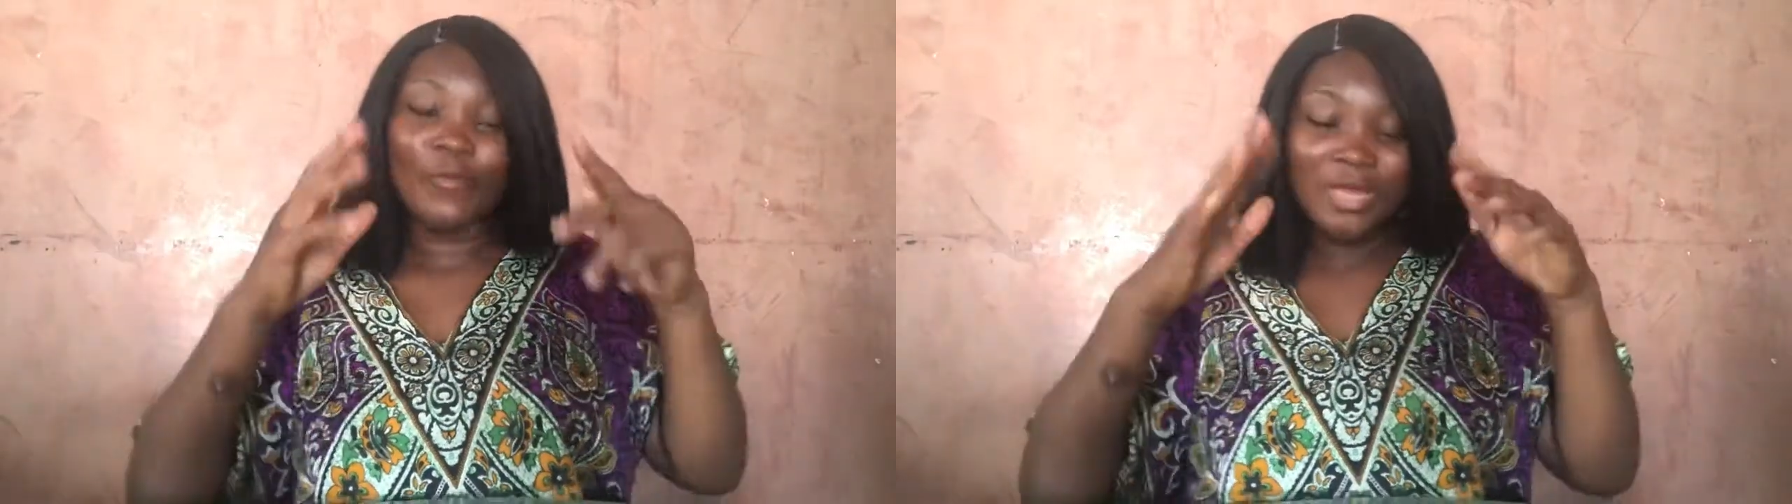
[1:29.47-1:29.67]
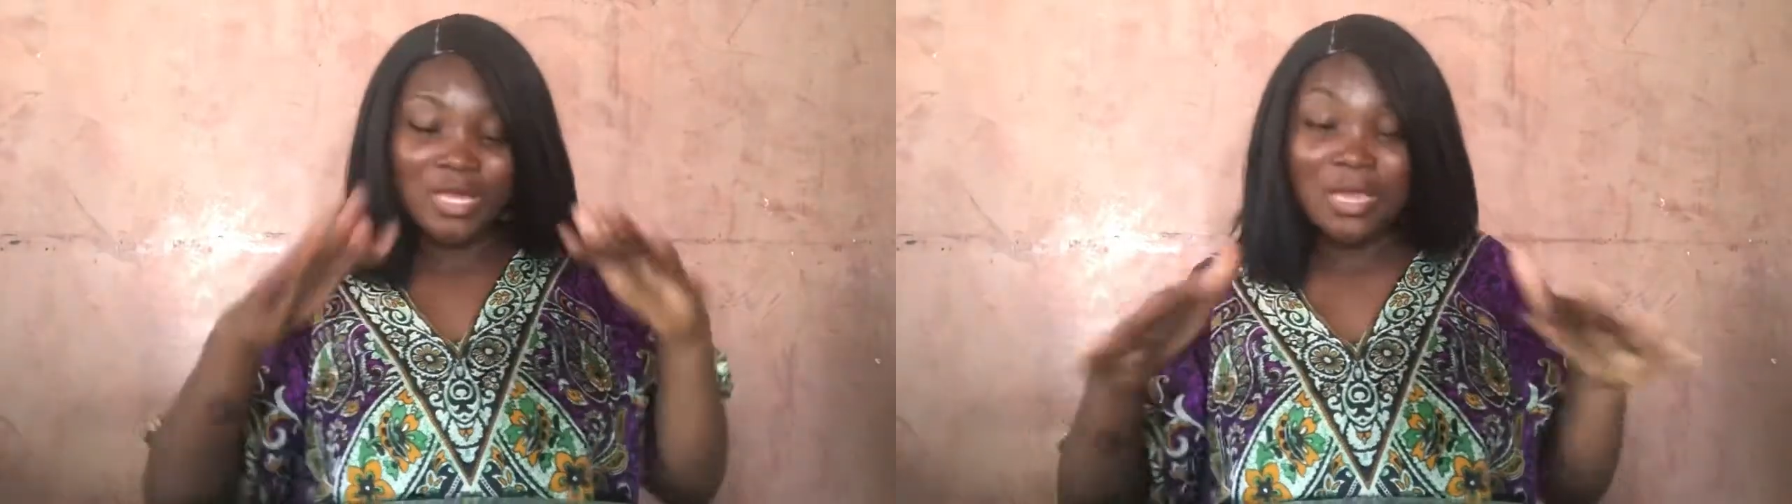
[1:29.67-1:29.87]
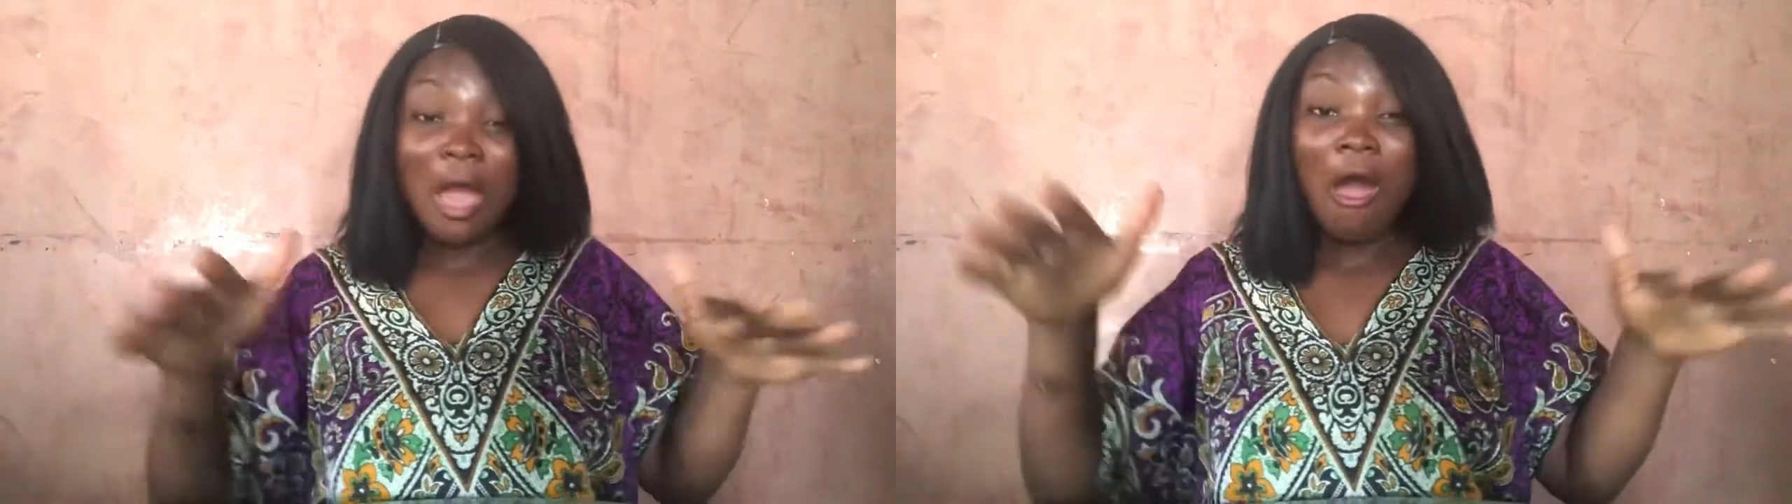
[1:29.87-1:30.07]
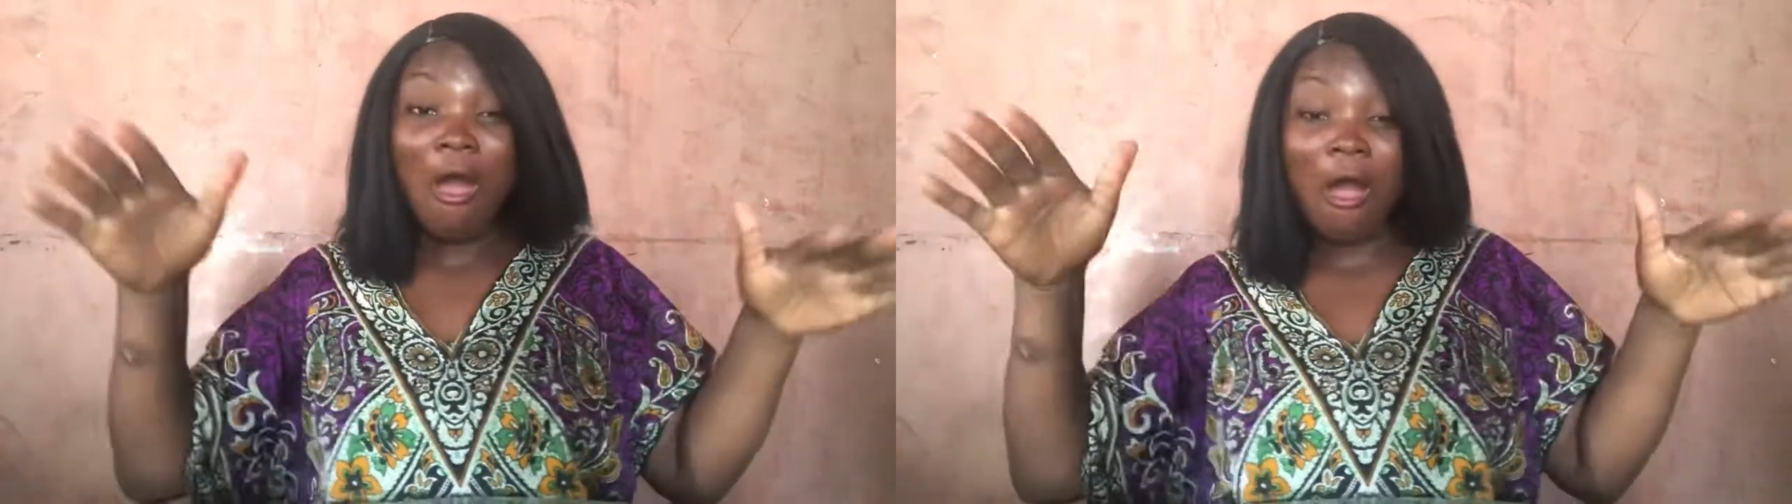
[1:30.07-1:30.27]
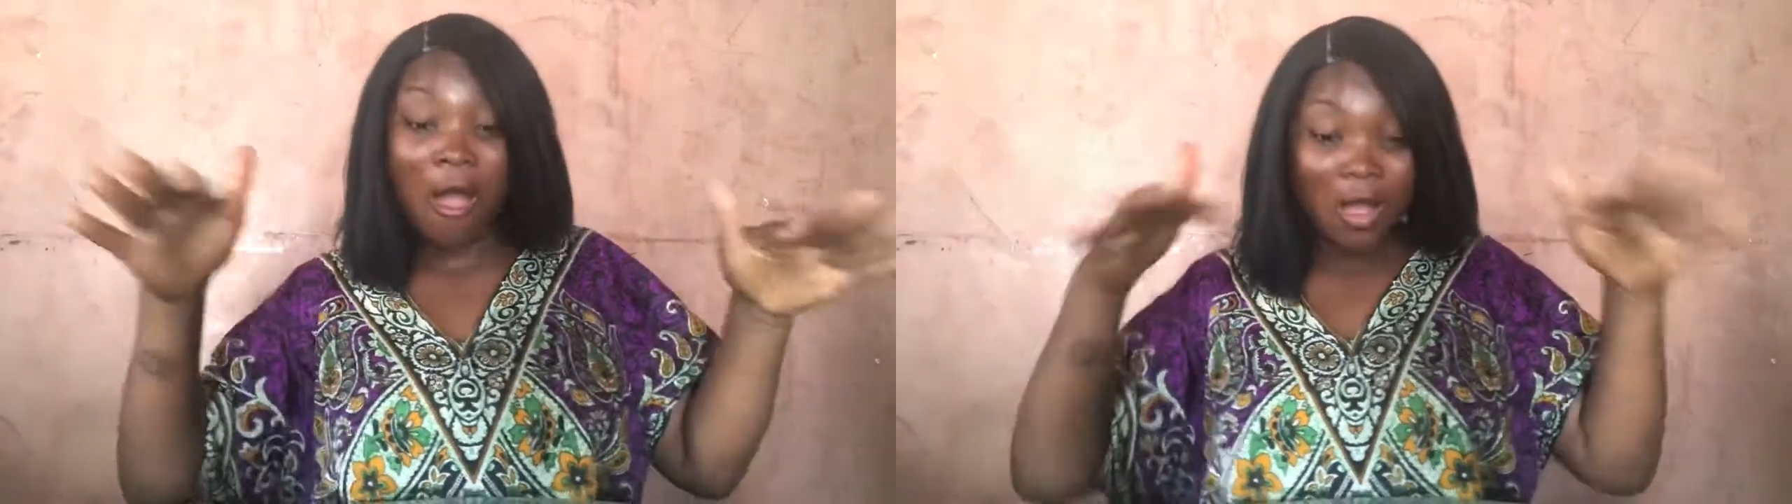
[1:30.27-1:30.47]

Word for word: we are